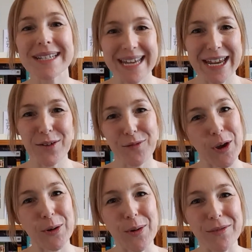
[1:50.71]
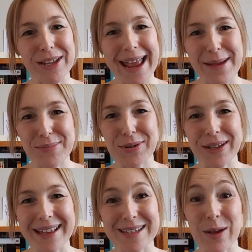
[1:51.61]
take a photo of it and put
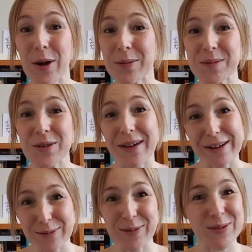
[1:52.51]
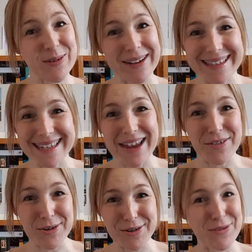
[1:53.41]
it as the home screen or the
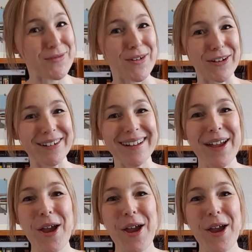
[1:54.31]
screensaver on your phone,